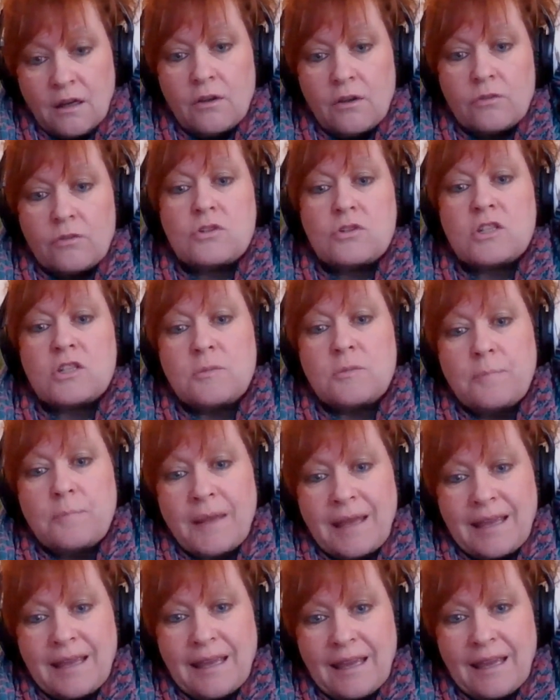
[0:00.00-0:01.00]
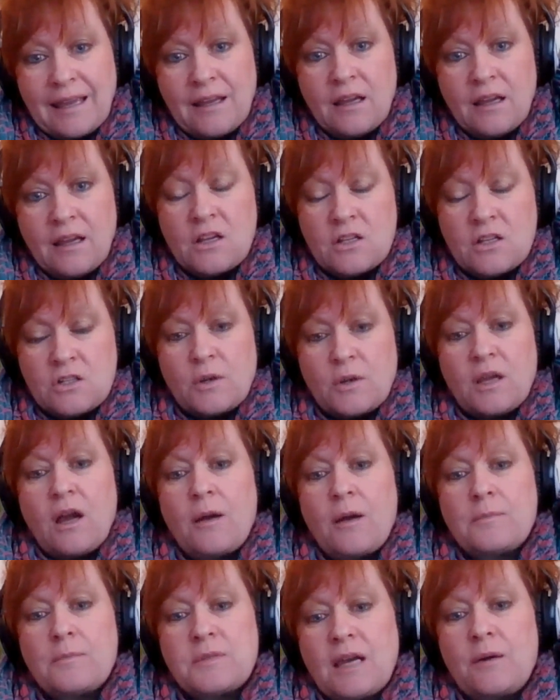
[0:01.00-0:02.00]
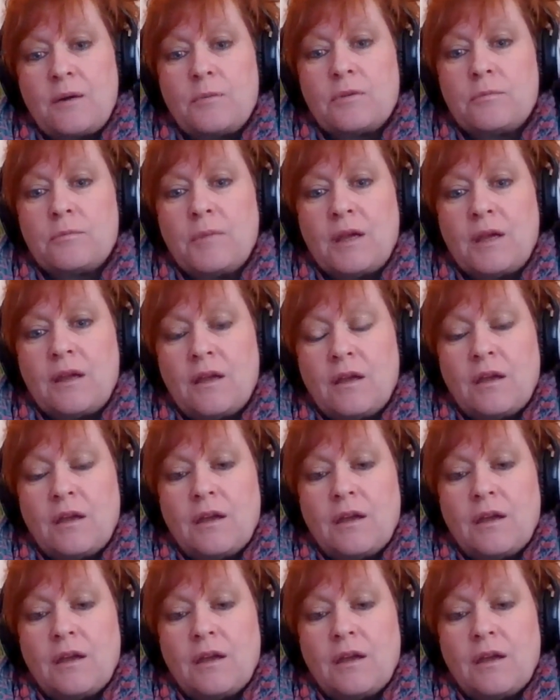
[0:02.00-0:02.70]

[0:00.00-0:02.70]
through speaking, so it comes out with me